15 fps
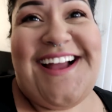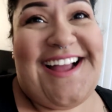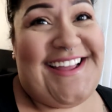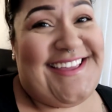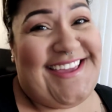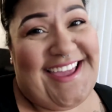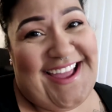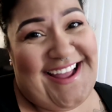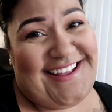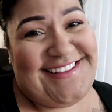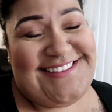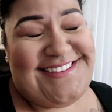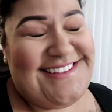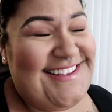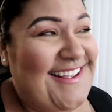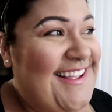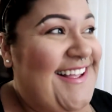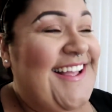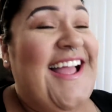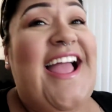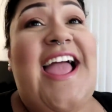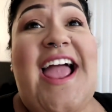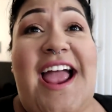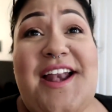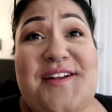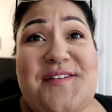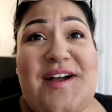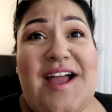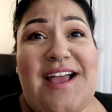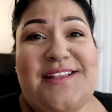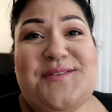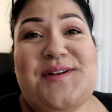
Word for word: I can't. Anyways,